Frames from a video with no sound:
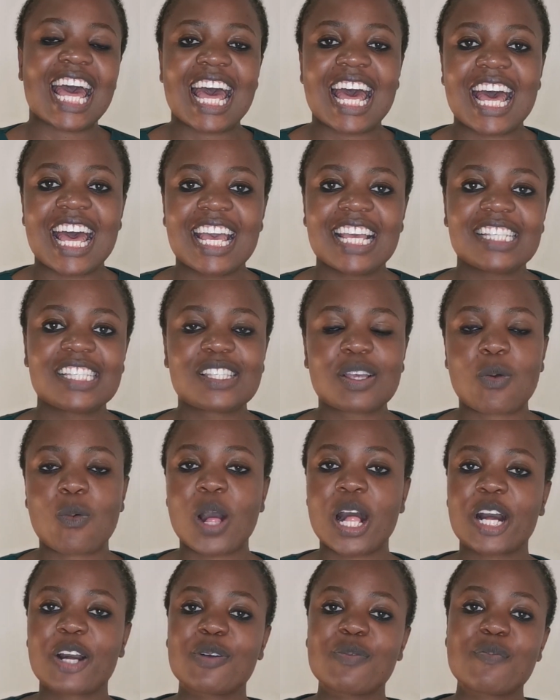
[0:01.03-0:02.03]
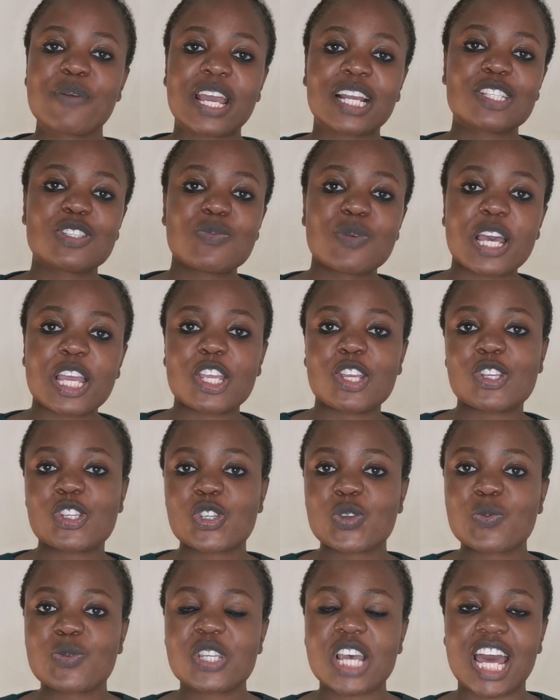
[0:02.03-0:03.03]
Guys, welcome back to my
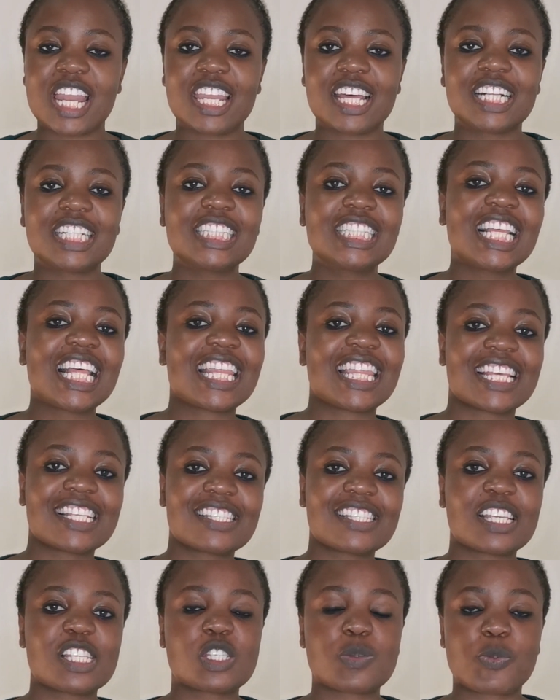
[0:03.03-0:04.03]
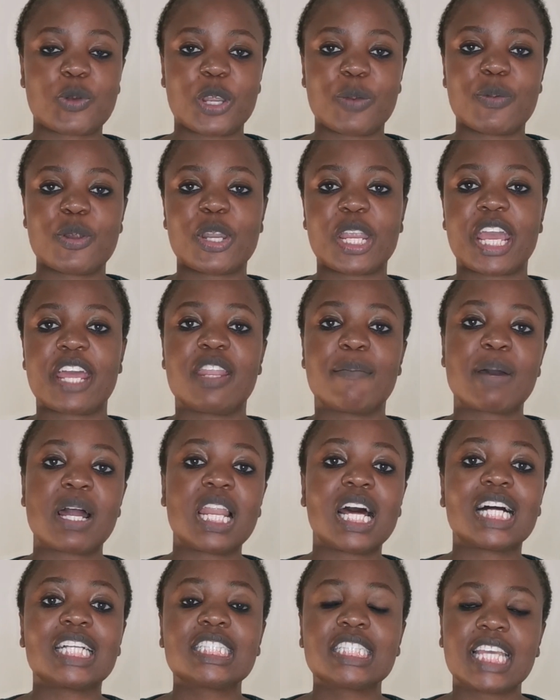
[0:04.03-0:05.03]
YouTube channel. This is Primary
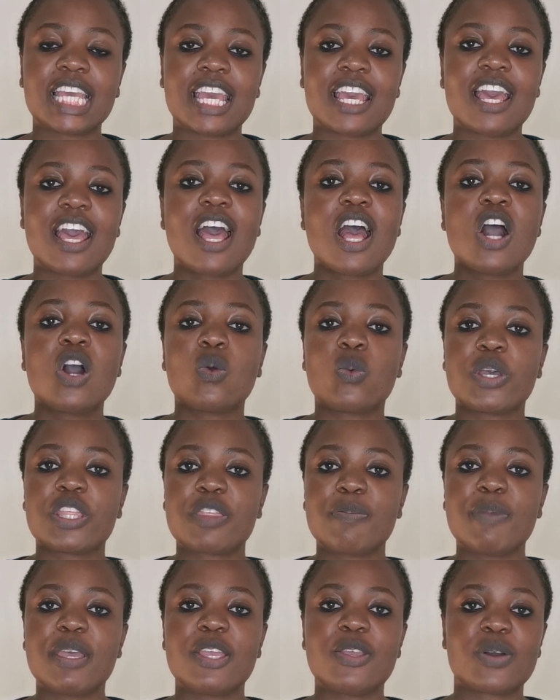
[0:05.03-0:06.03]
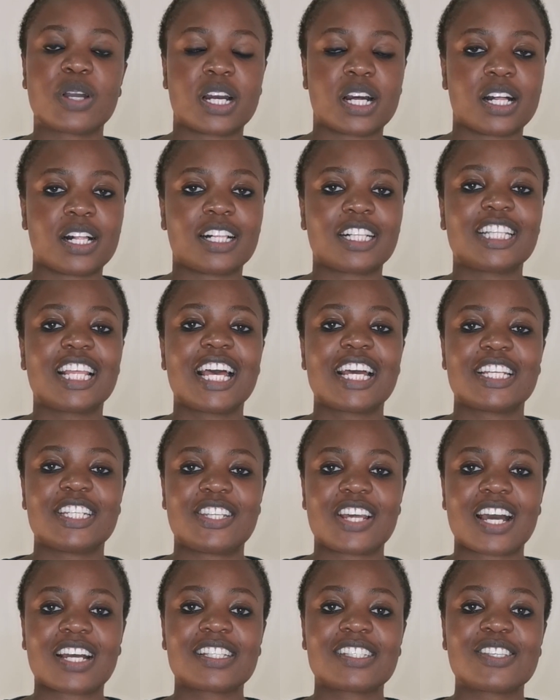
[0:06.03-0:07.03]
Animal Healthcare with me, your girl,
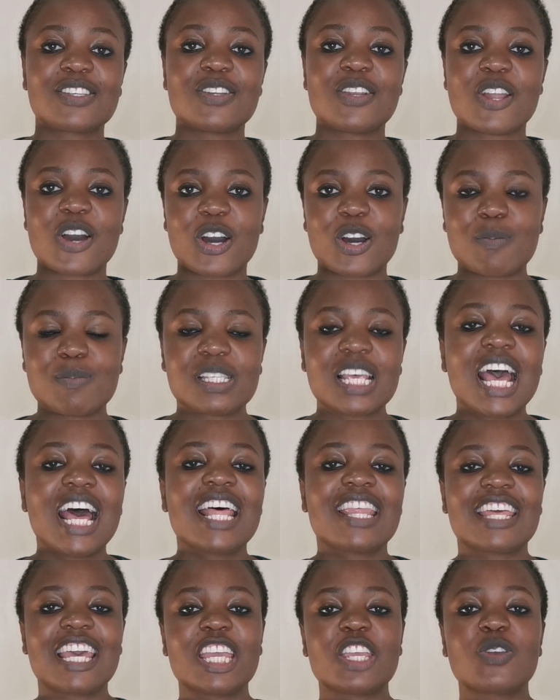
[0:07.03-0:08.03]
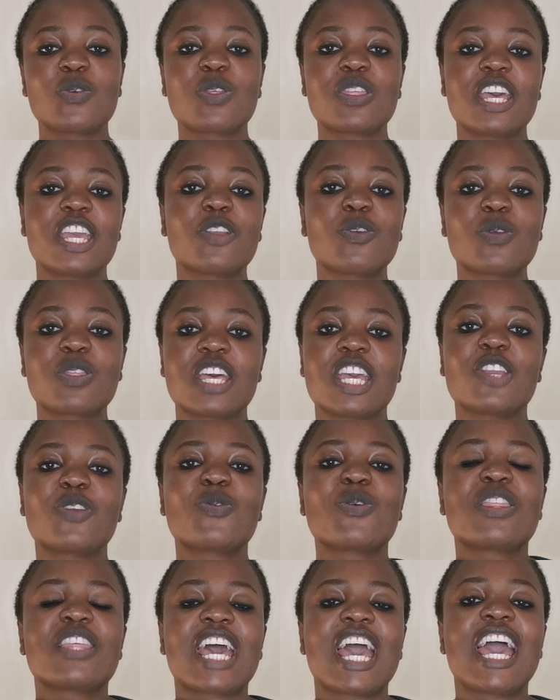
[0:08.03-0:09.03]
Dr. Nobs. Thank you
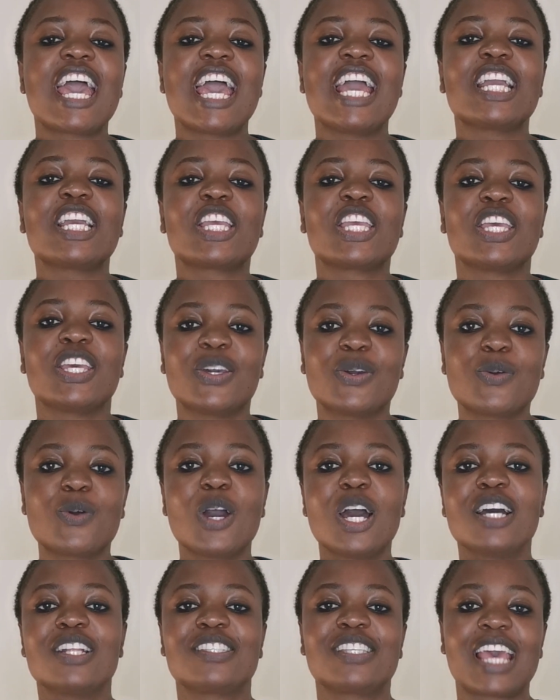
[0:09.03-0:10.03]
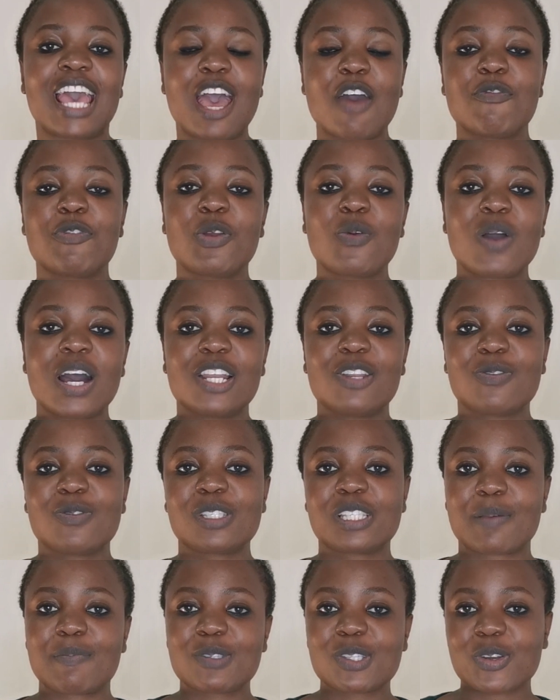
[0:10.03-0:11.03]
to everyone who
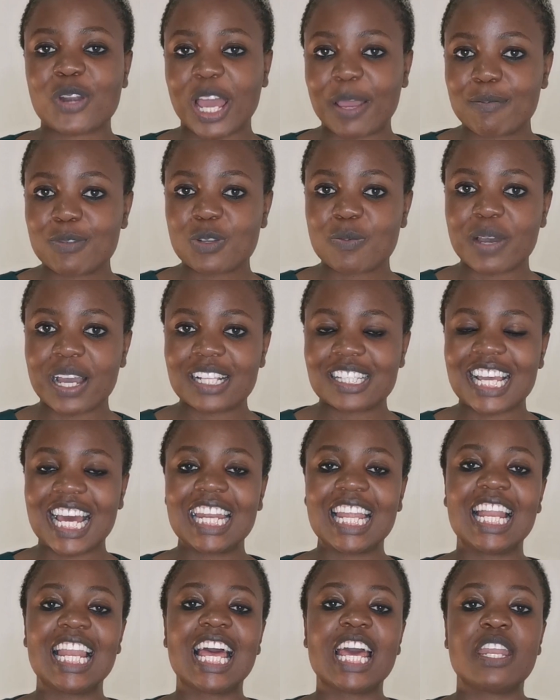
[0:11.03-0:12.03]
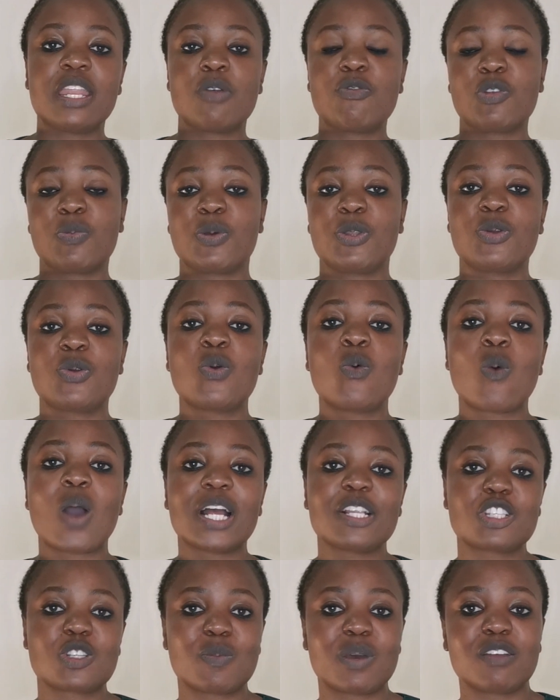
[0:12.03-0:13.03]
subscribed to my channel and everybody who
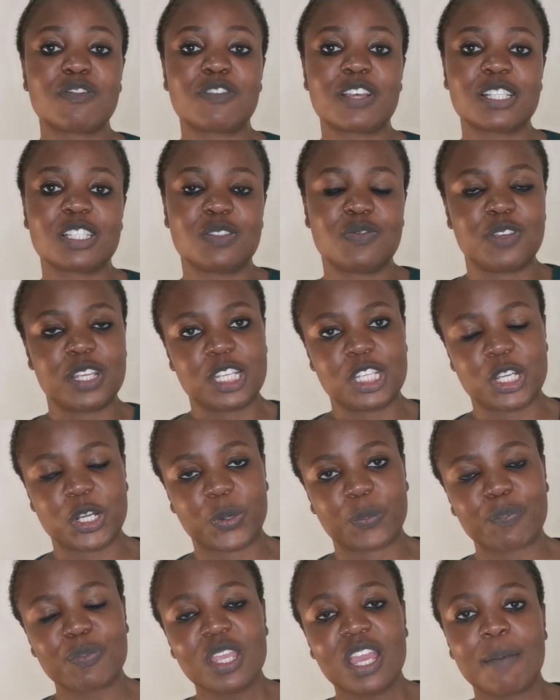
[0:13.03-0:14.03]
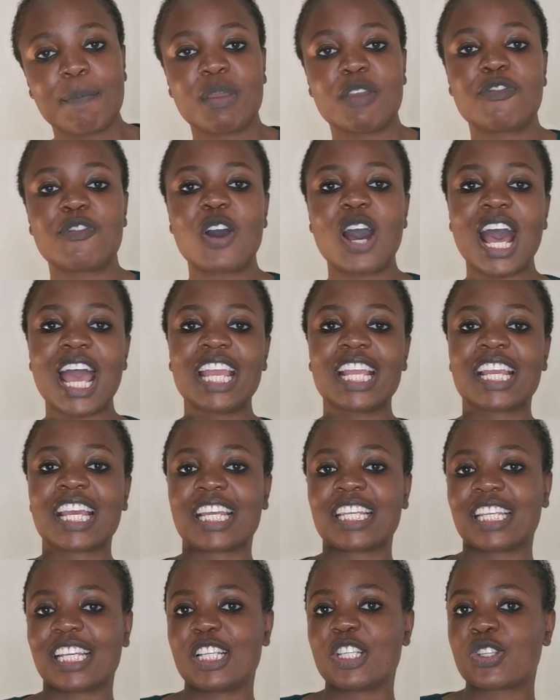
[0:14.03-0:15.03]
watched my first video. Before I
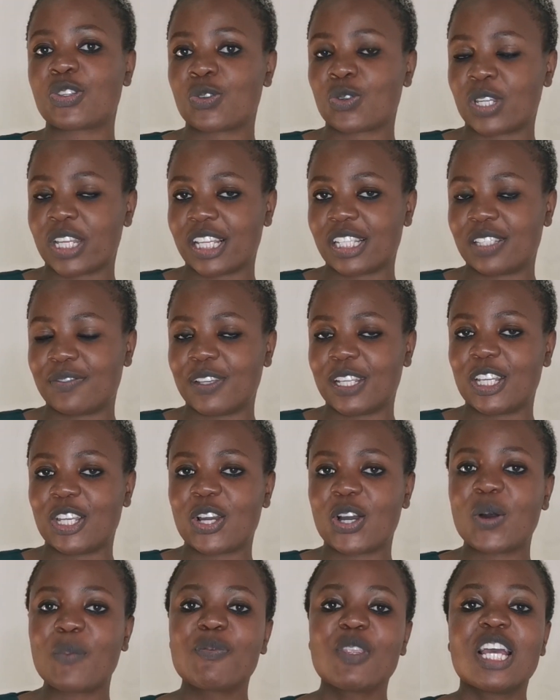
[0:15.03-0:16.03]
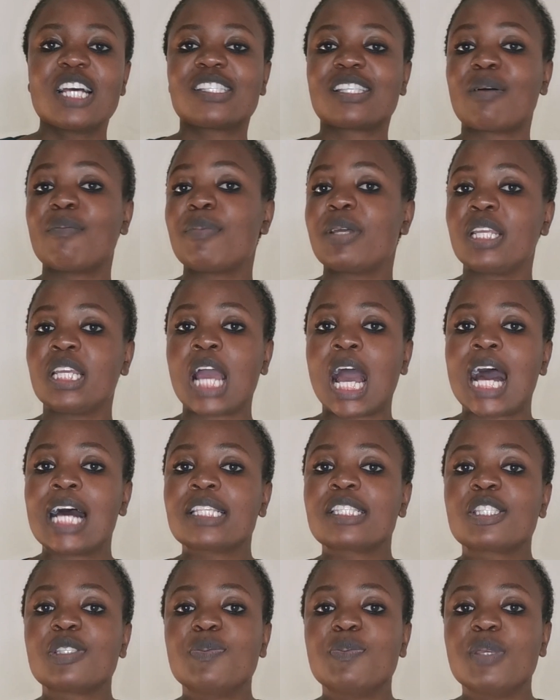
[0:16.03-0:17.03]
get into today's video, somebody
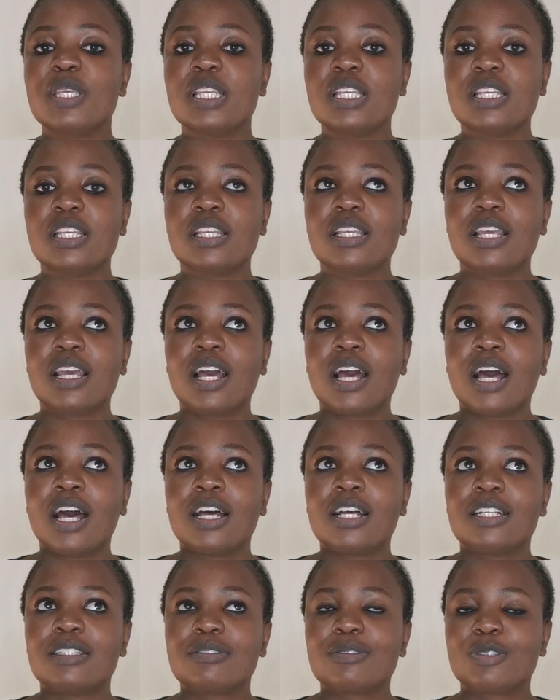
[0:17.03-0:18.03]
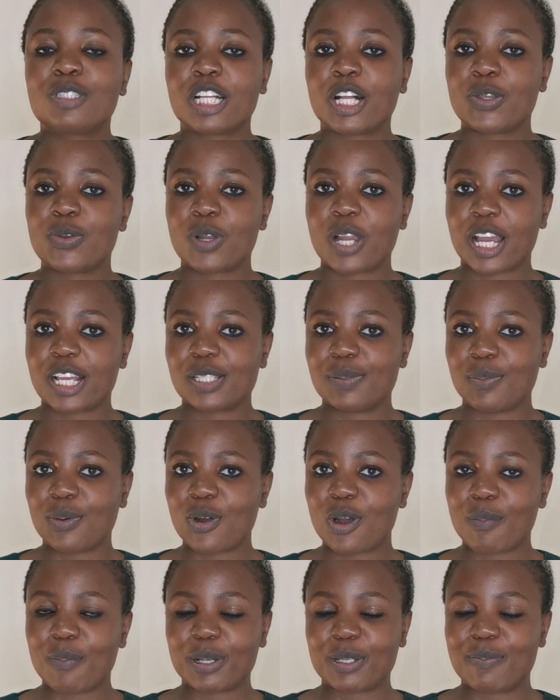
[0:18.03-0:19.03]
asked me to tell you guys
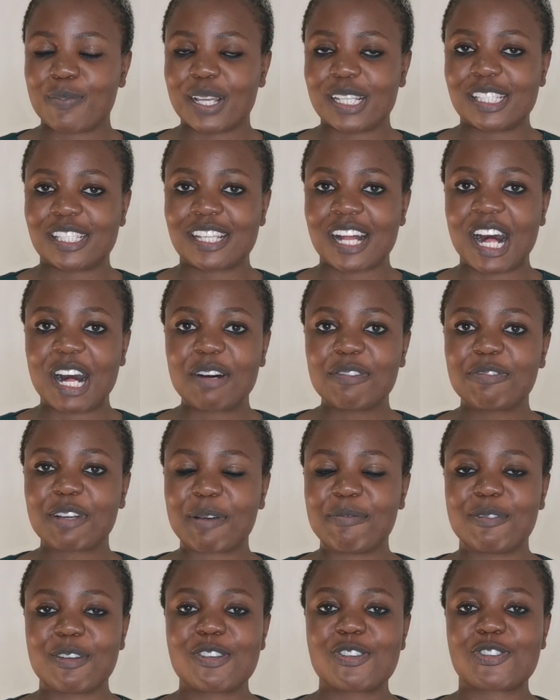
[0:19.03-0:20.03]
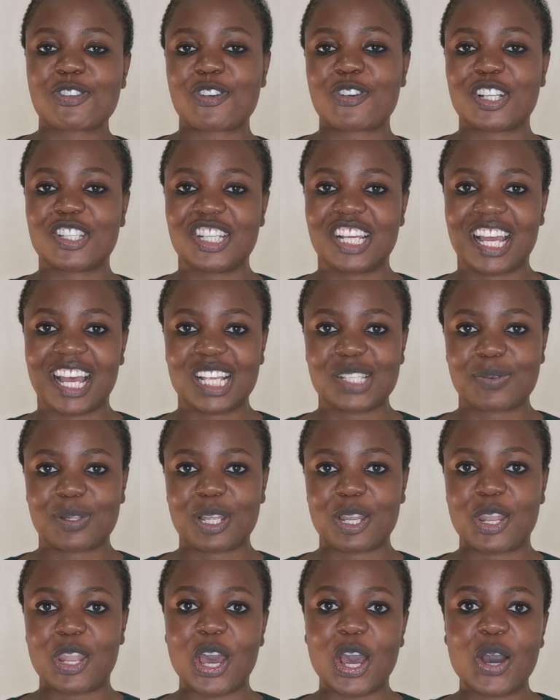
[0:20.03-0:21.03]
more about myself. I'm not sure what you guys
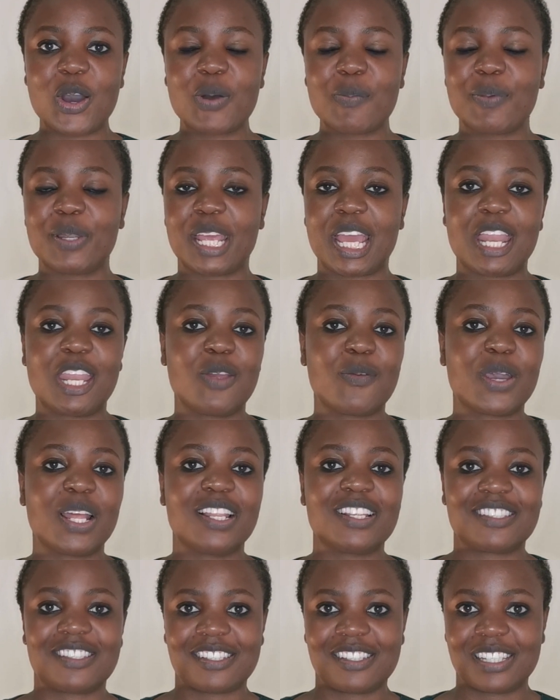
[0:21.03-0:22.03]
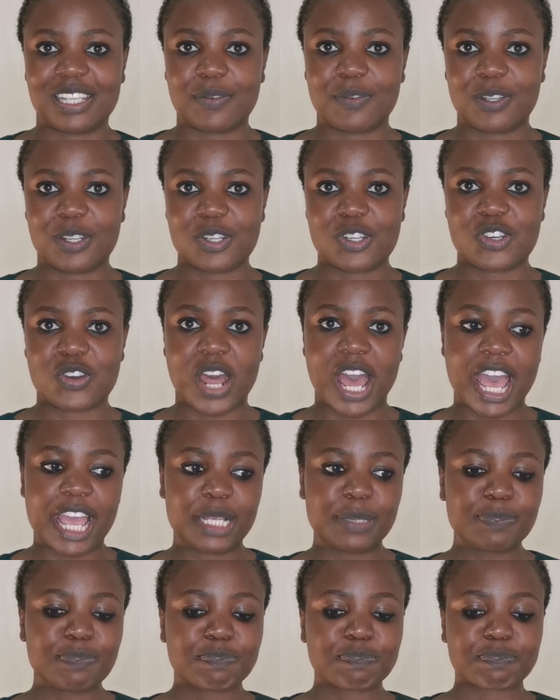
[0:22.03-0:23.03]
want to know, but anyway, let's just give it a
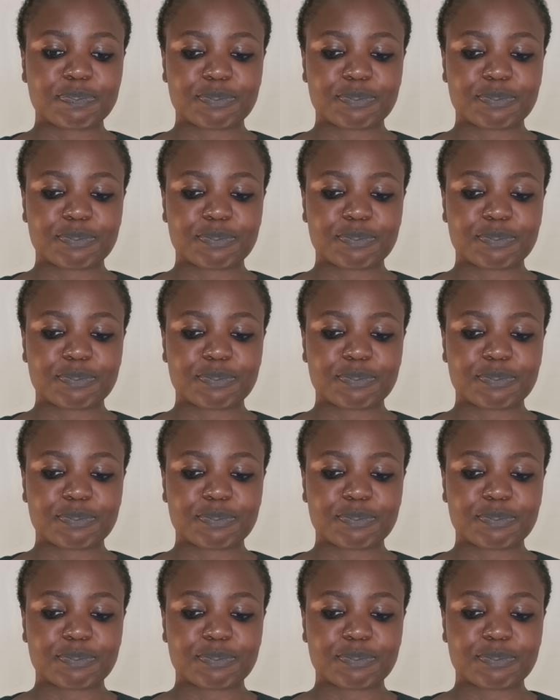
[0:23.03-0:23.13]
try.